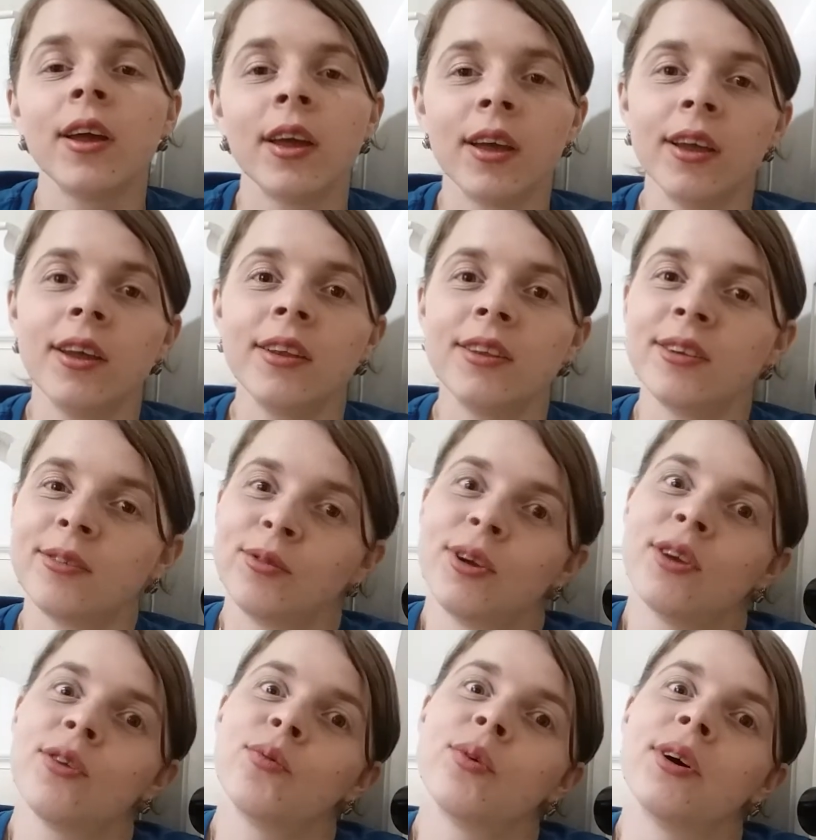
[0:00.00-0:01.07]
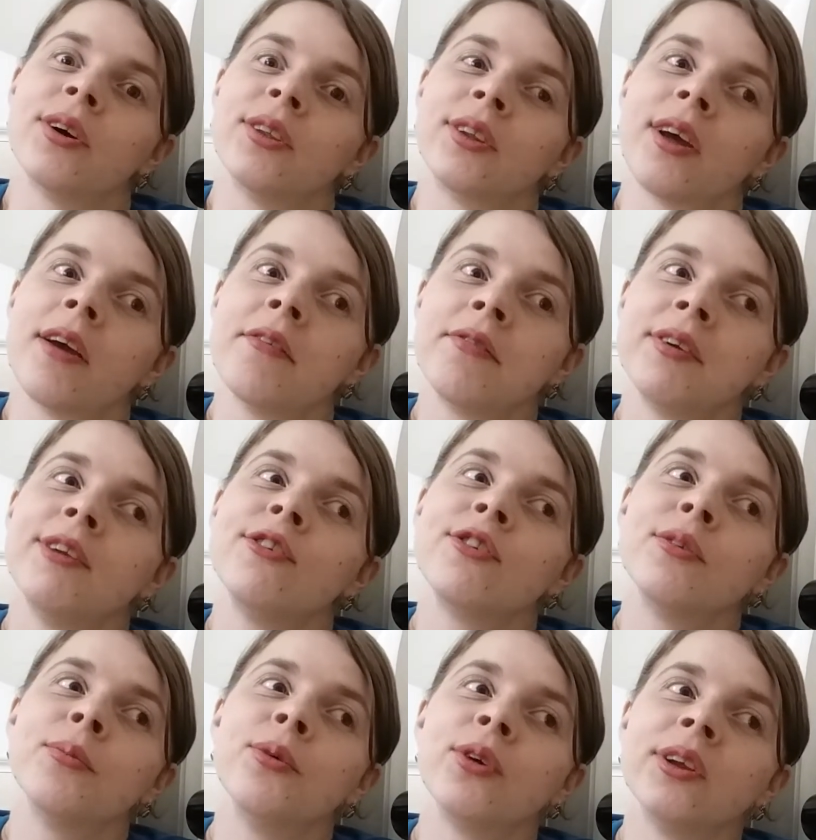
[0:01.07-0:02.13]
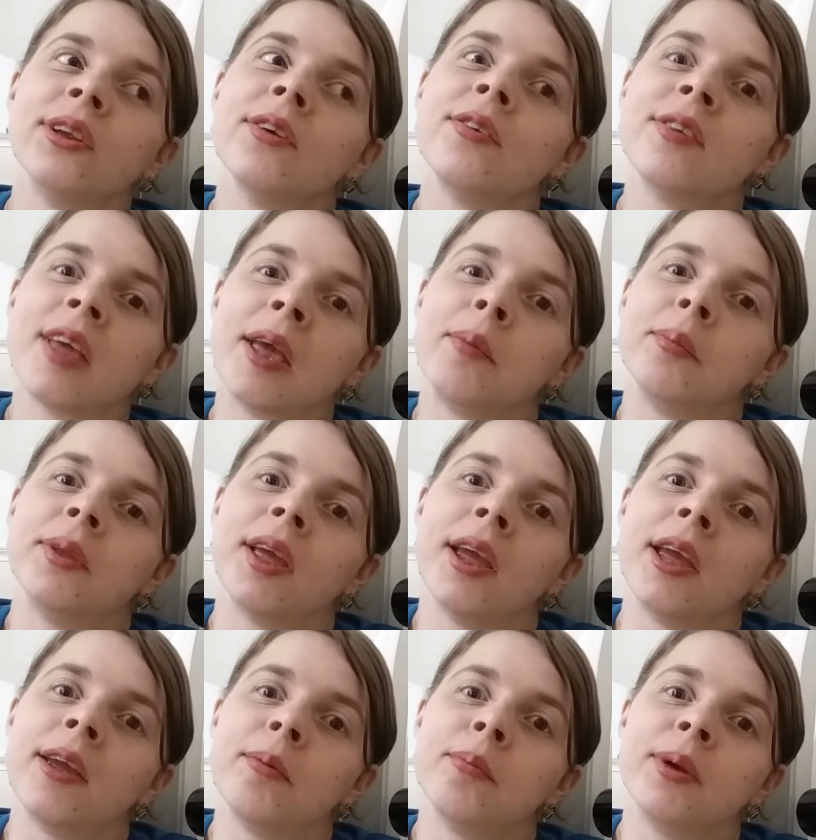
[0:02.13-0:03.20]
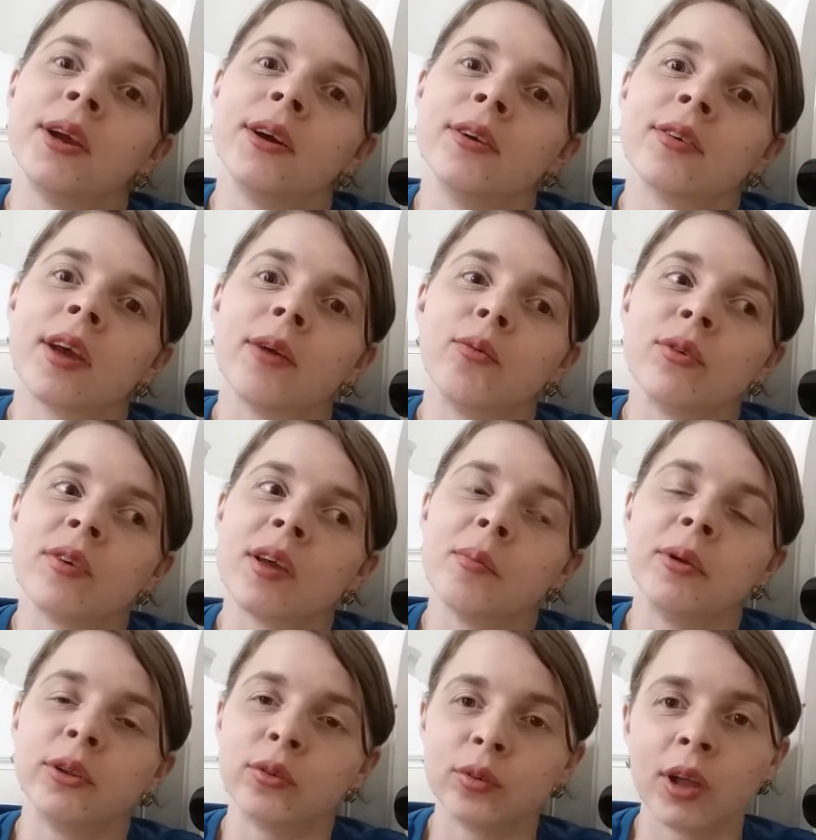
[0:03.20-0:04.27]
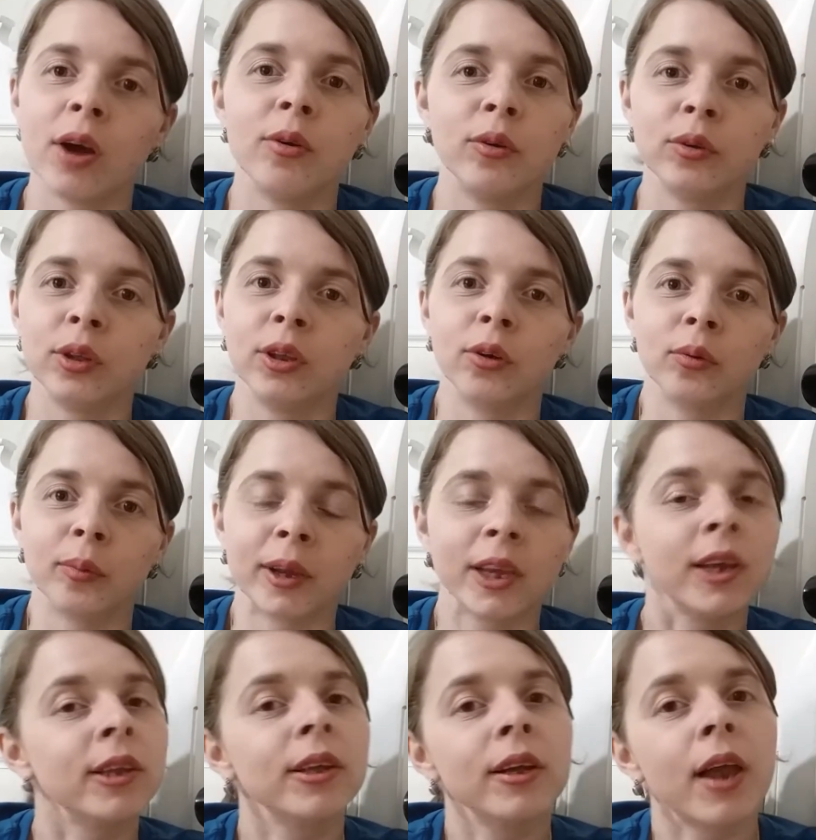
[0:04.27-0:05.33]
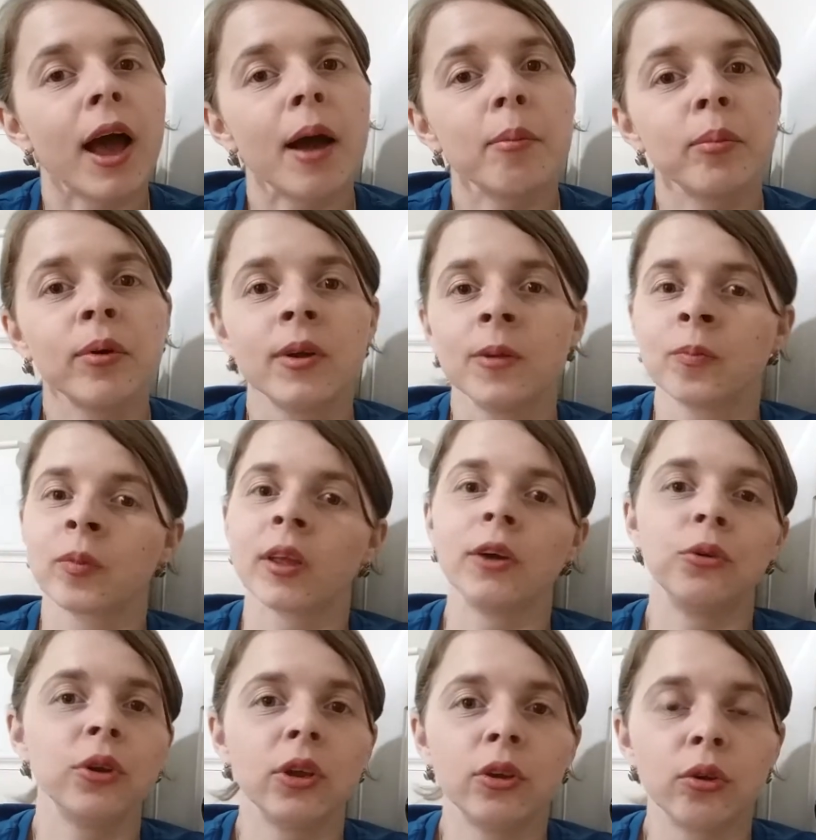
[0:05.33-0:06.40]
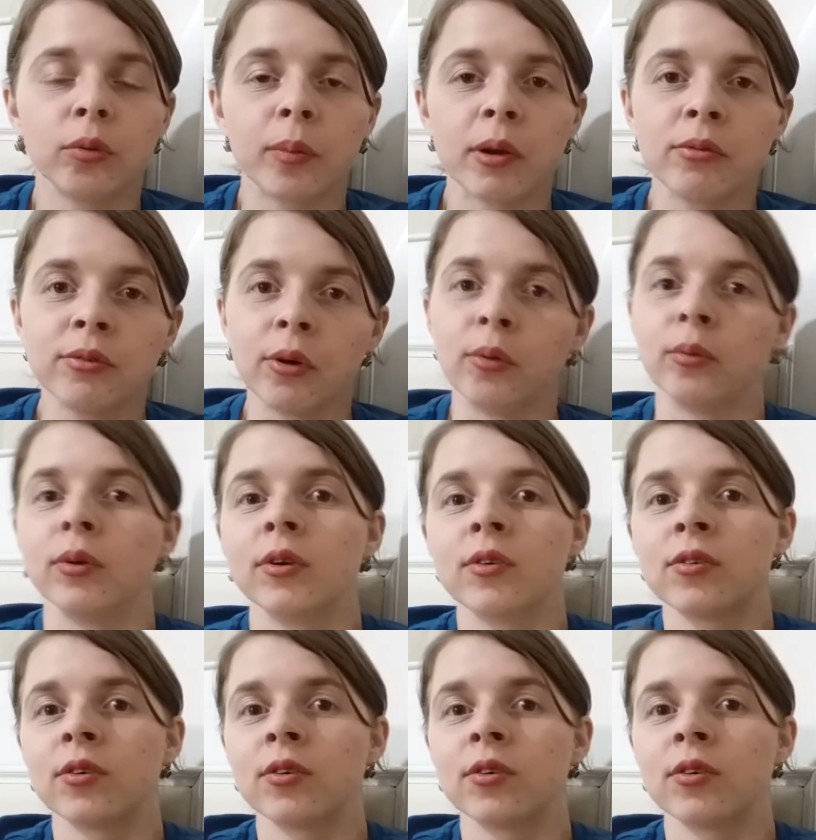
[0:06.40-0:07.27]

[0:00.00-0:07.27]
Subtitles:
And guess what? I finished the book in the same day because I was able to download it on my Kindle app and read it on my phone.